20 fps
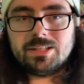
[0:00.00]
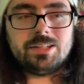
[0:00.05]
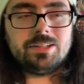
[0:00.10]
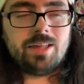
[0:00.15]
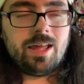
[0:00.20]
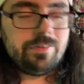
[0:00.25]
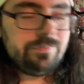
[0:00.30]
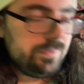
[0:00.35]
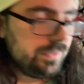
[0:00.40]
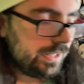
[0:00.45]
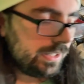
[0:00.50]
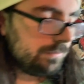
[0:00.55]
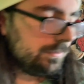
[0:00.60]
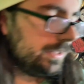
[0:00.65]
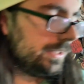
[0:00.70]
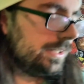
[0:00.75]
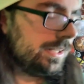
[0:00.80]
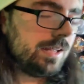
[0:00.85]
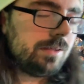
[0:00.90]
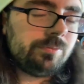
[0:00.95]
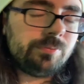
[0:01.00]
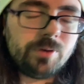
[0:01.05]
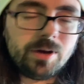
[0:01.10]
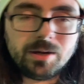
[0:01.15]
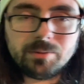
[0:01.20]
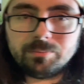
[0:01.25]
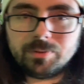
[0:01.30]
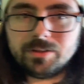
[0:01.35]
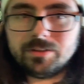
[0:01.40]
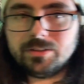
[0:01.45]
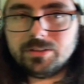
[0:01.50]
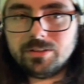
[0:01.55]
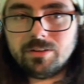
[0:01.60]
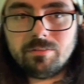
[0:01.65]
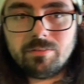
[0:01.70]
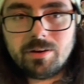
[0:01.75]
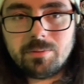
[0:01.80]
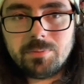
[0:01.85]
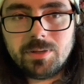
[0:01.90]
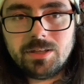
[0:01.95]
I feel like I'm getting the name wrong, but you know
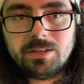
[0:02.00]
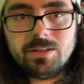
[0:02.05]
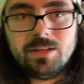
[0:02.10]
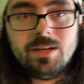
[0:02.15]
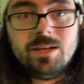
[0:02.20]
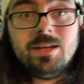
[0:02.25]
what I mean.